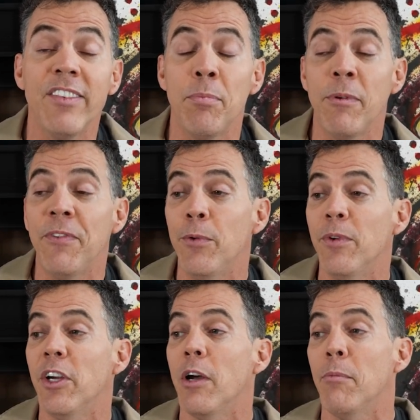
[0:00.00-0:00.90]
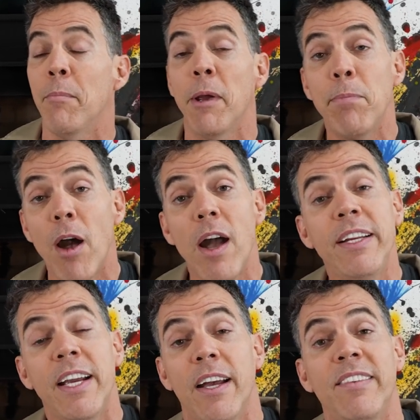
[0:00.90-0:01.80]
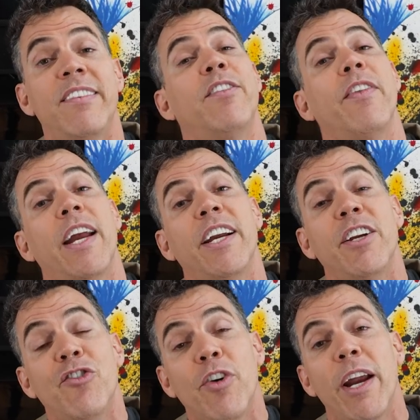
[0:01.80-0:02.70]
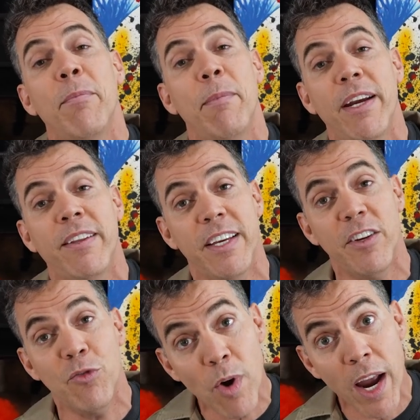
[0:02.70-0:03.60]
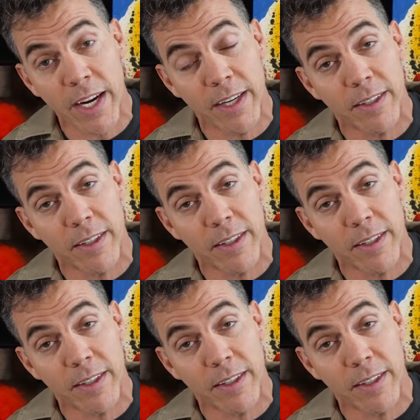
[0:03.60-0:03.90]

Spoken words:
him if he would come on my podcast so that I could try to make things right.